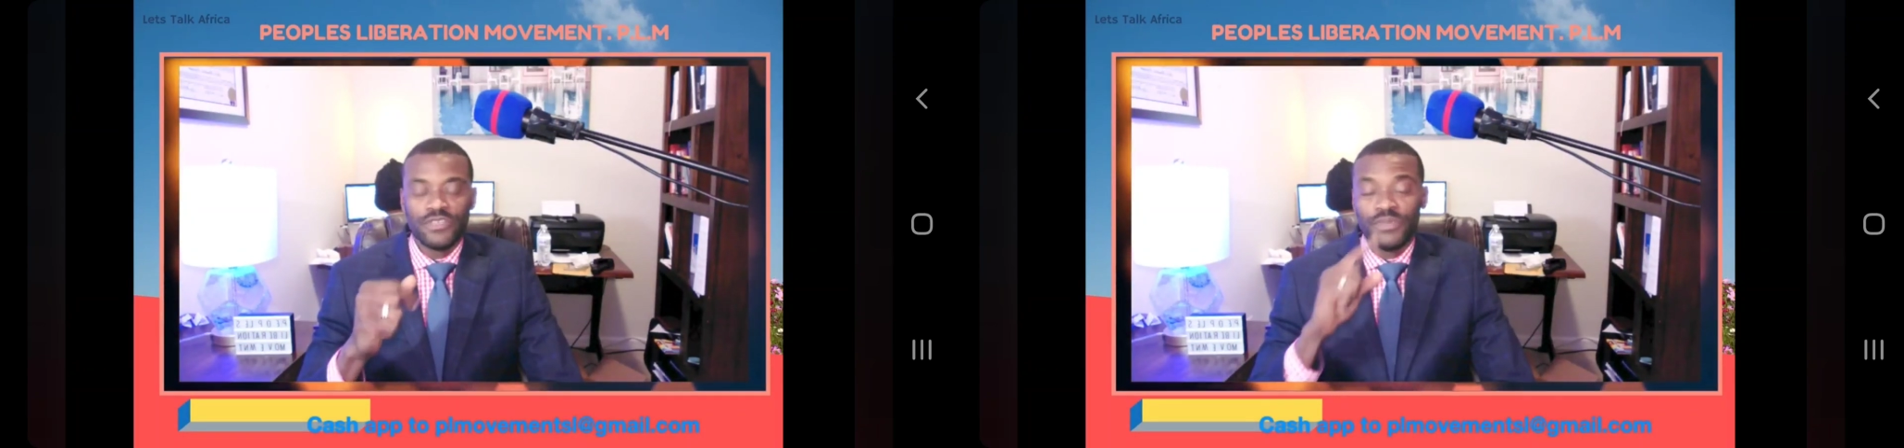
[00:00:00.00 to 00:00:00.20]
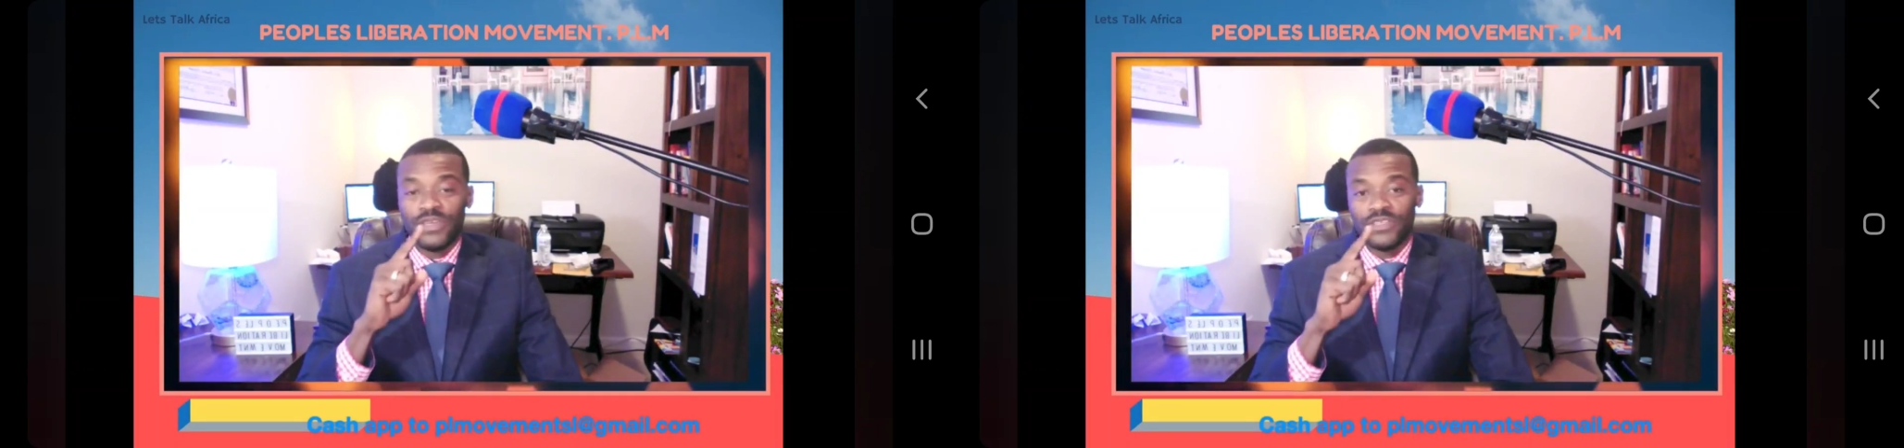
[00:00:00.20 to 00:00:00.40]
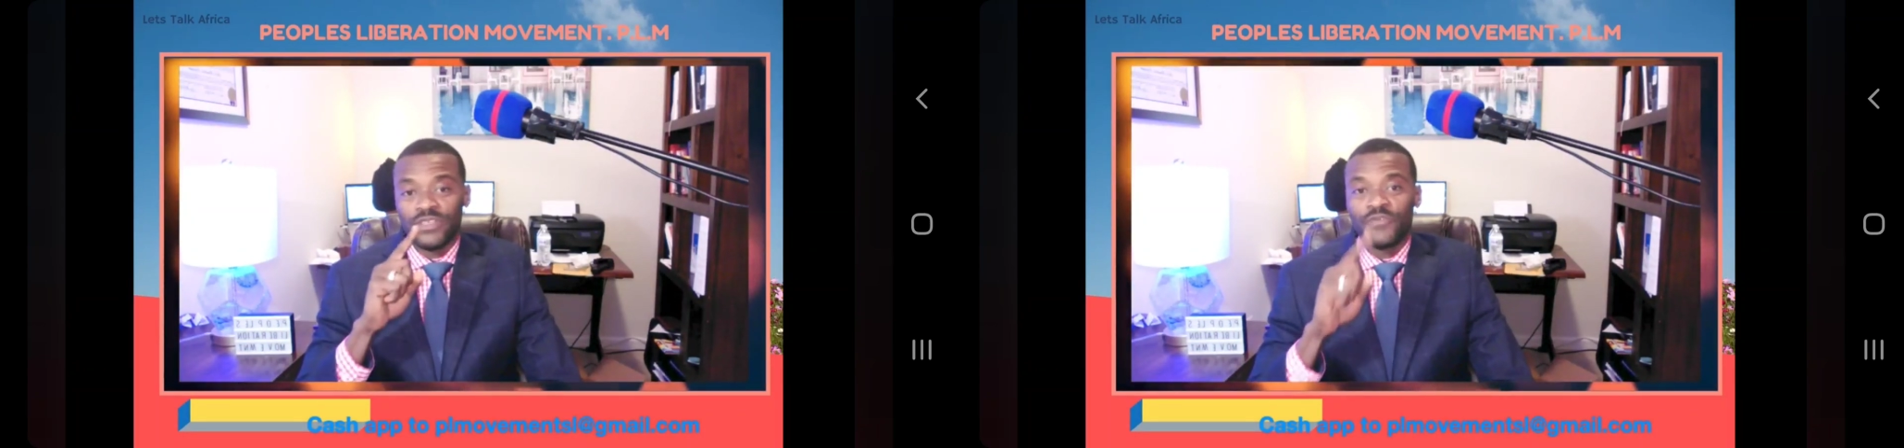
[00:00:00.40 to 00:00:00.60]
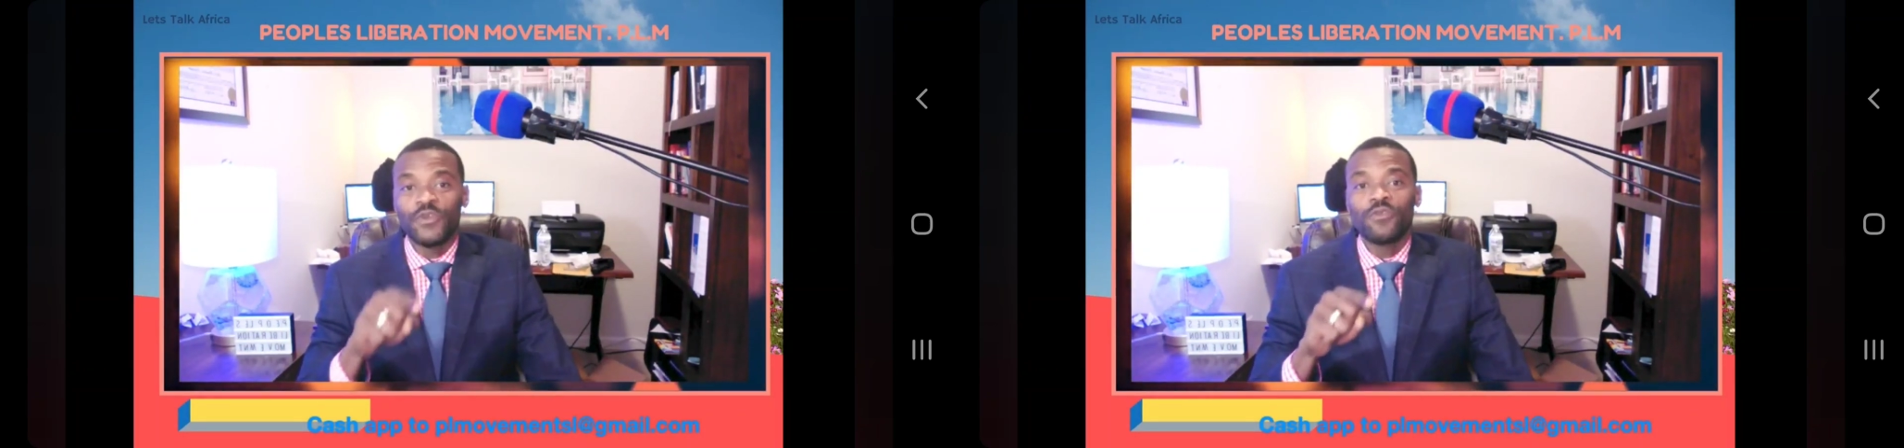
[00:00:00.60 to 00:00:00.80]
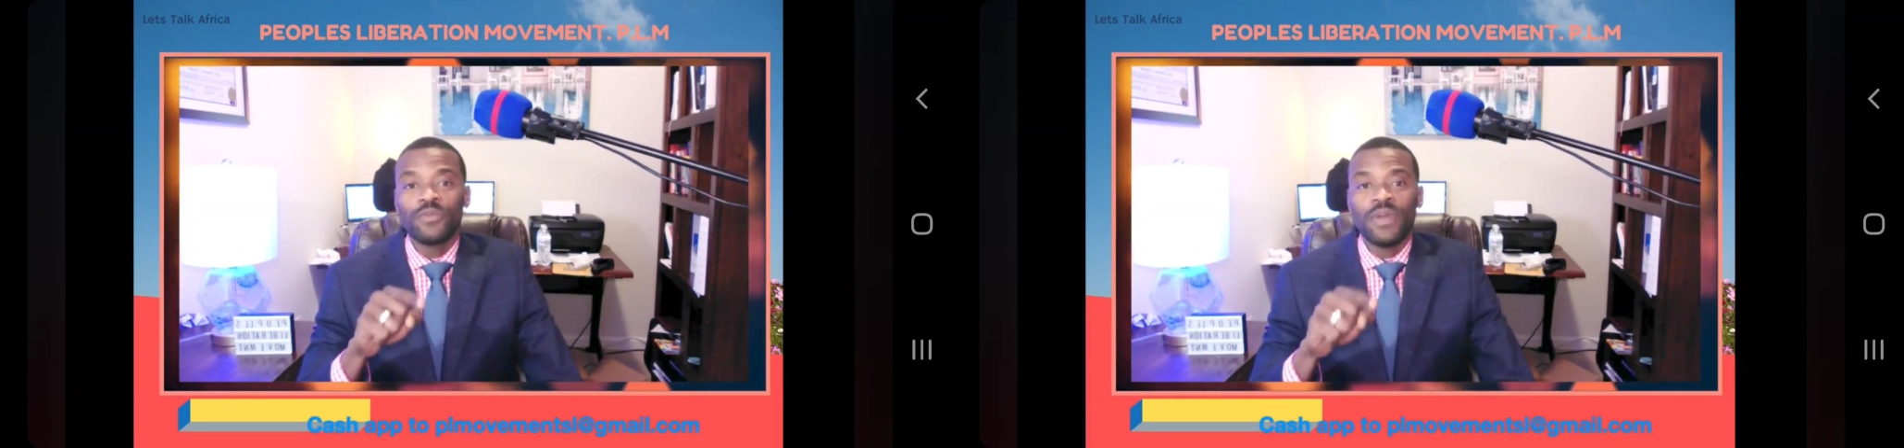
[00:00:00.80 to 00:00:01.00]
Because if you
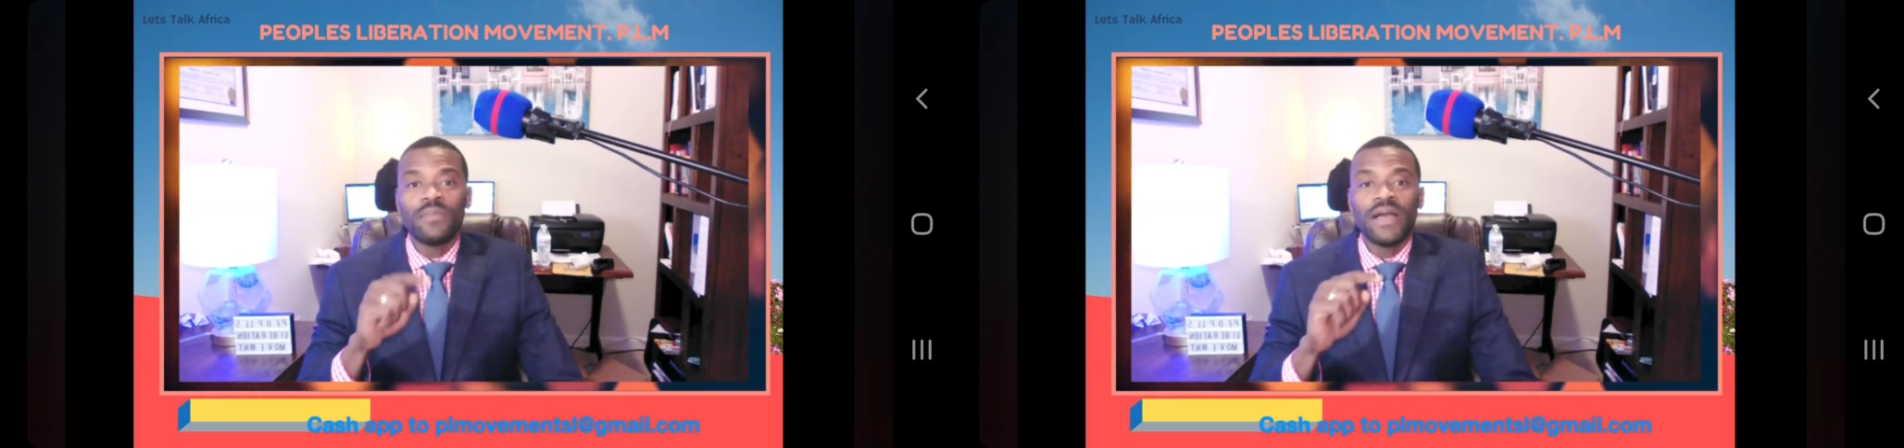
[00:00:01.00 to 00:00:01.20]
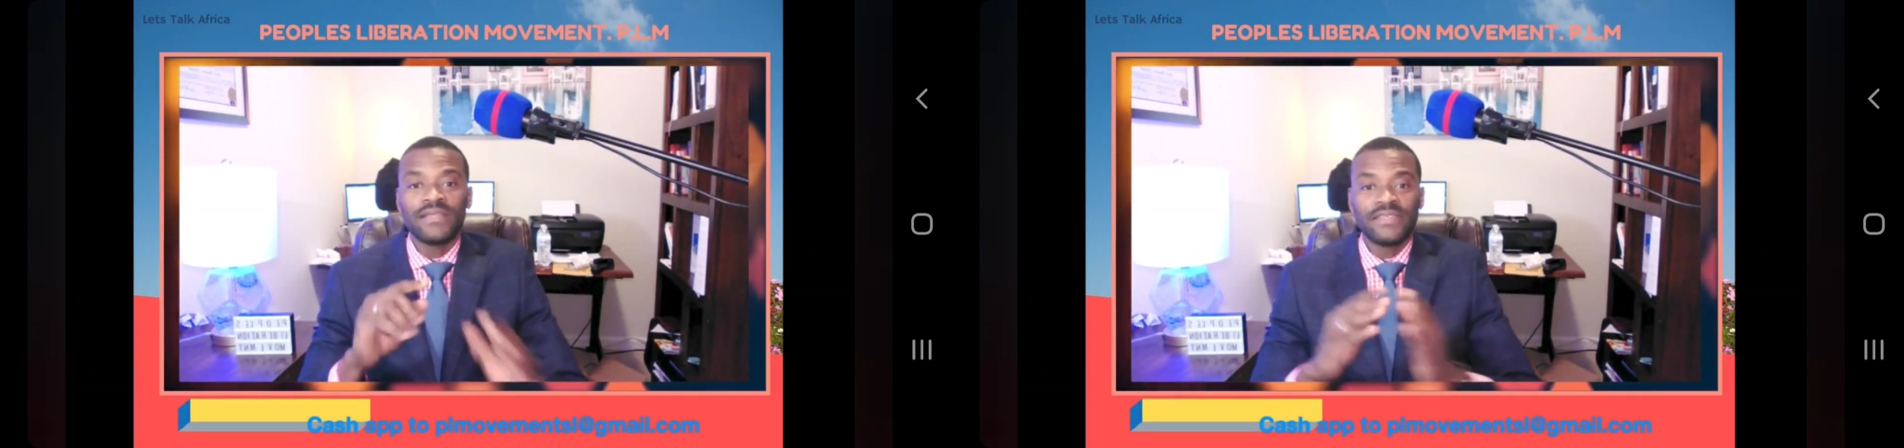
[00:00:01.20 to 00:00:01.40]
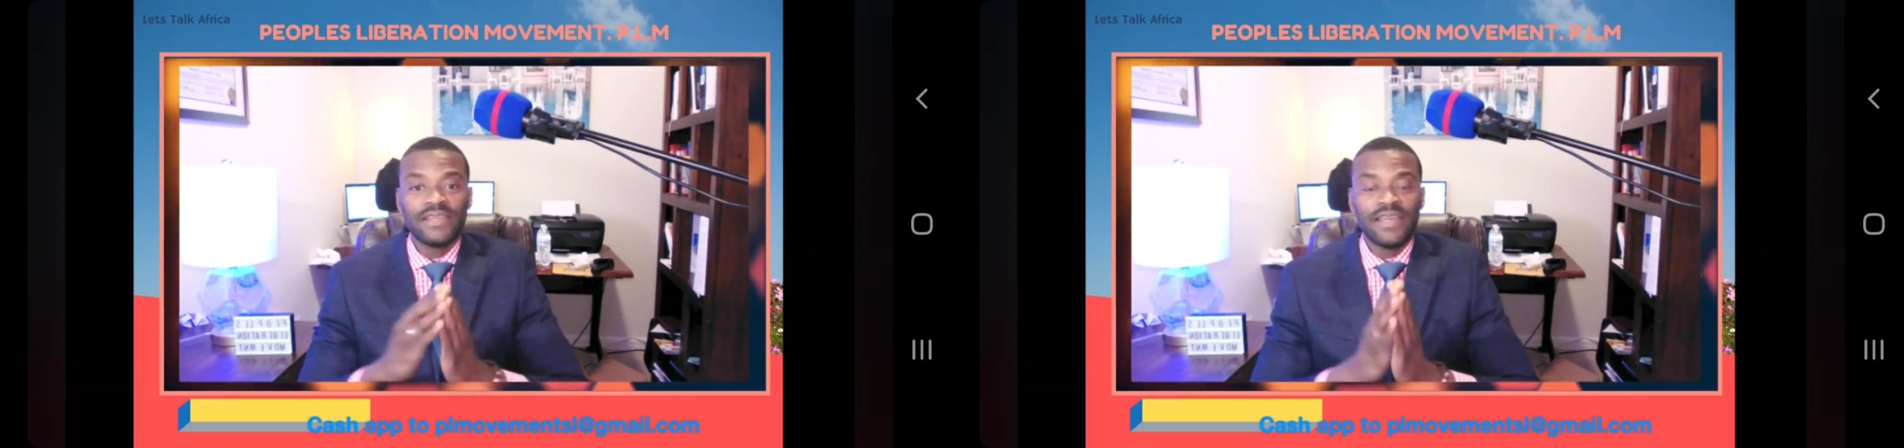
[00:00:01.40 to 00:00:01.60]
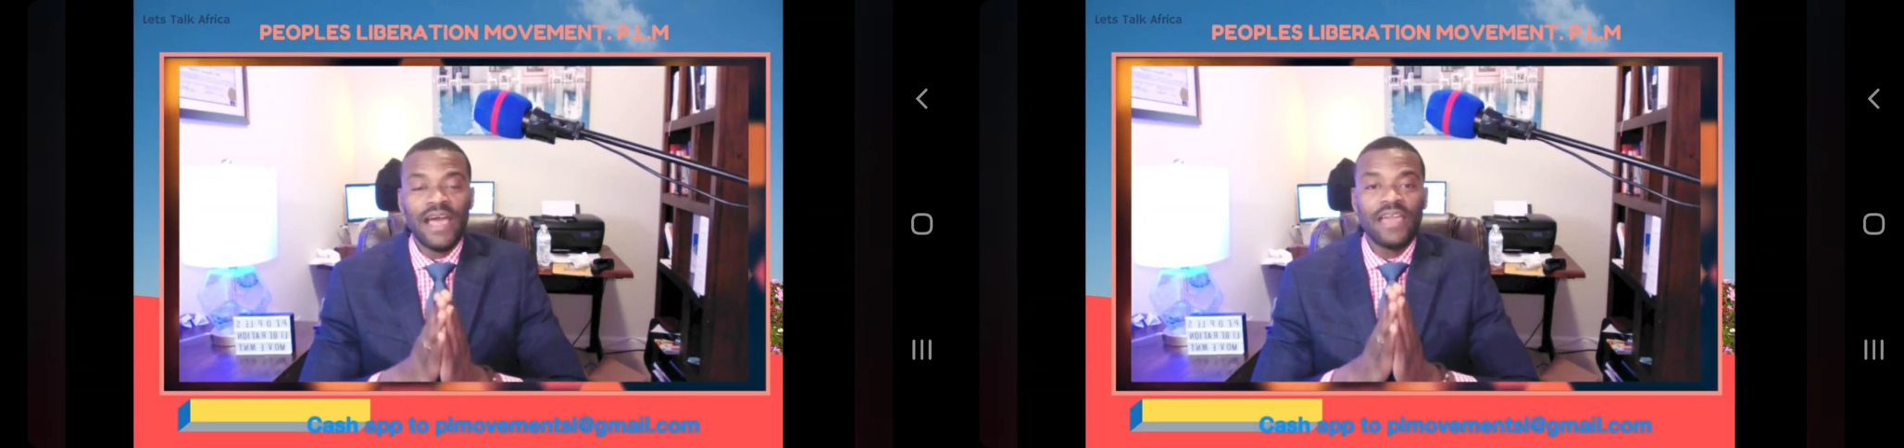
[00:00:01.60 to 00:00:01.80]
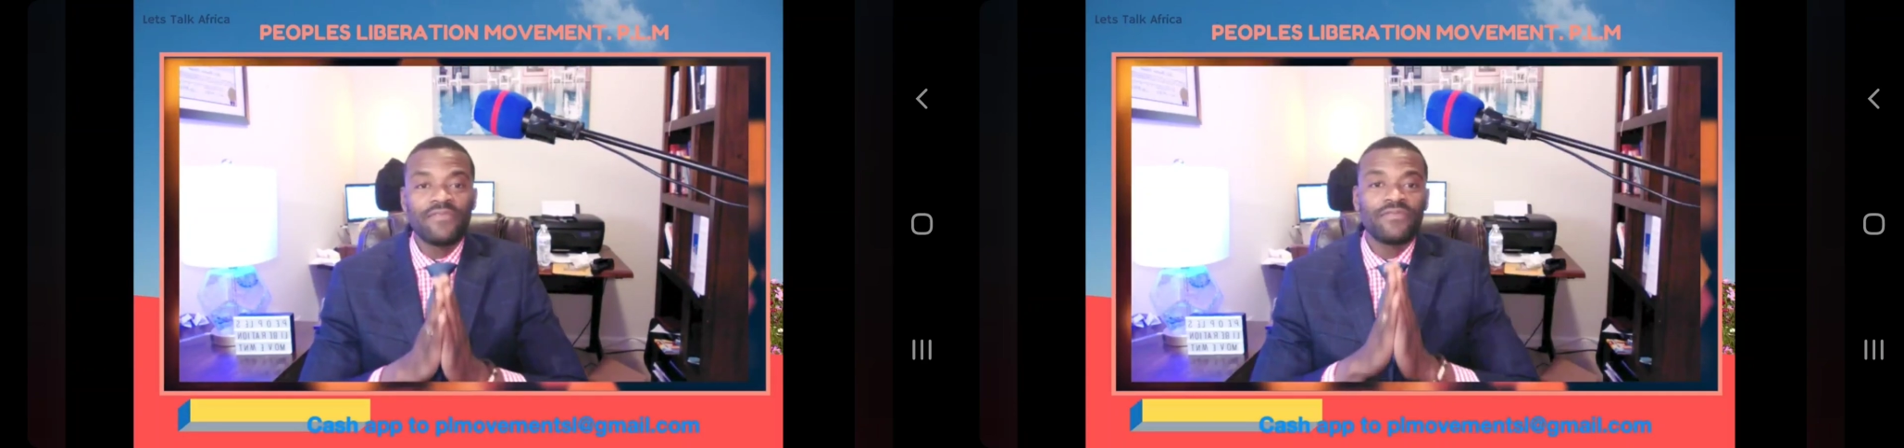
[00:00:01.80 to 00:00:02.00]
all remember, I did a
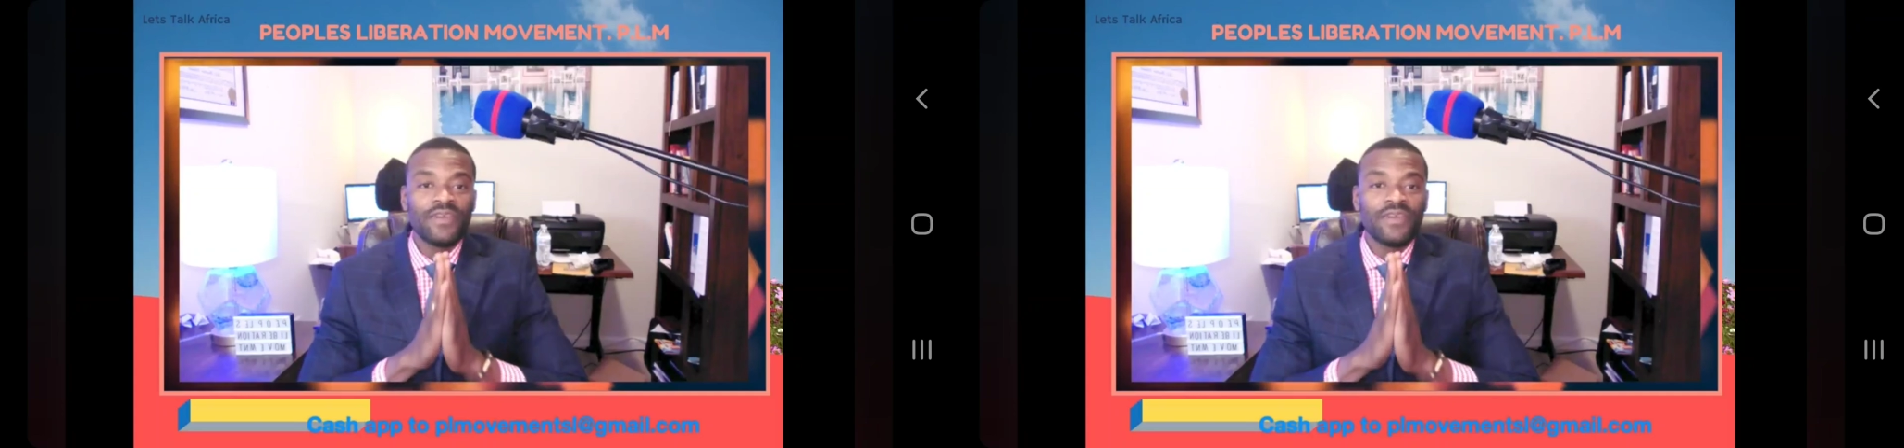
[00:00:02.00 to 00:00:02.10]
live